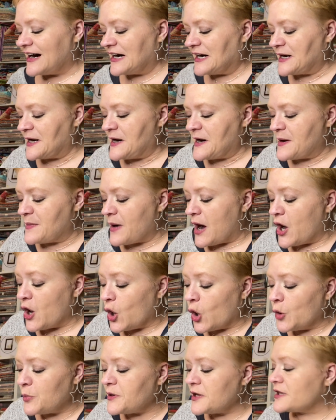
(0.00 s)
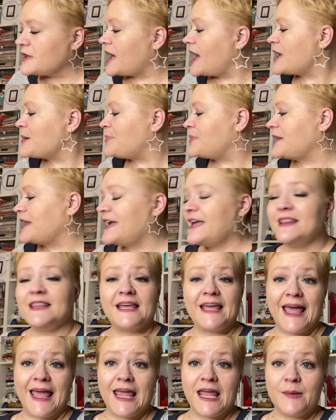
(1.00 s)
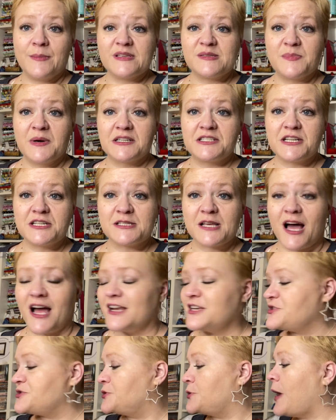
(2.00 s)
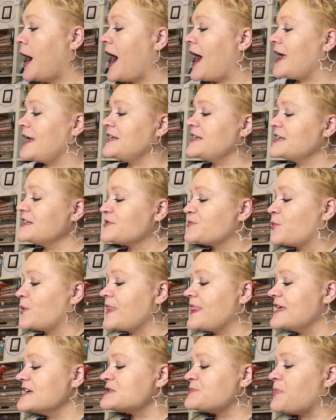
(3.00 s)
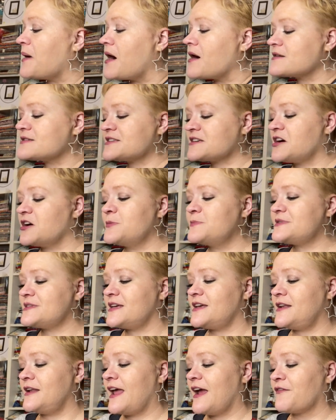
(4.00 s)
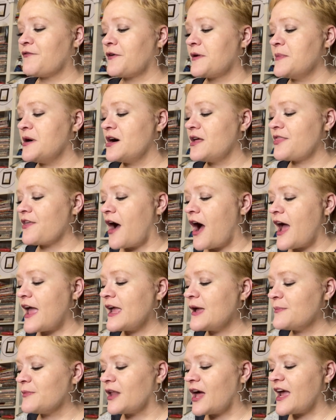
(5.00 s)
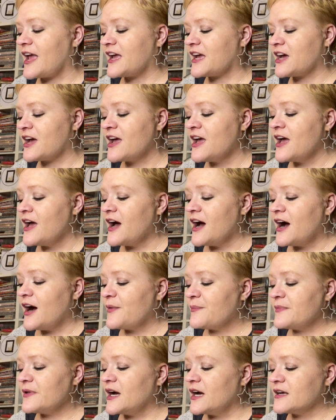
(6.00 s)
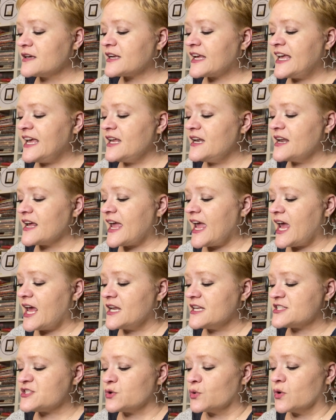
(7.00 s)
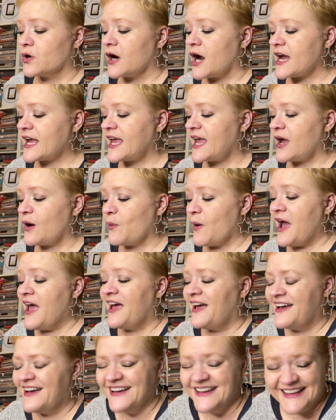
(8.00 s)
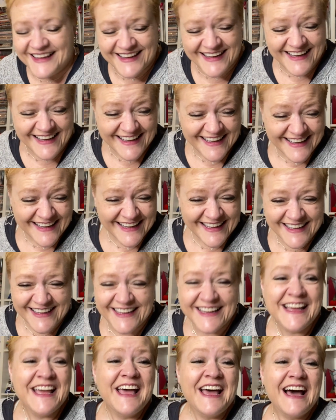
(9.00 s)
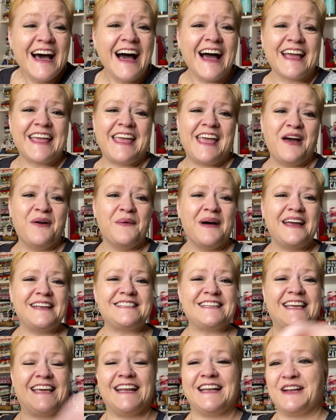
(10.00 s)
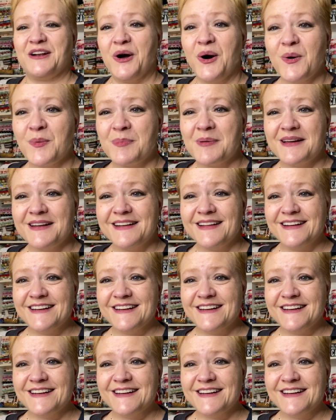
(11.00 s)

I hope you like playing the game as much as I do. When this box comes in every month, I am like a kid in a candy store. I can't wait. I can't wait to get it open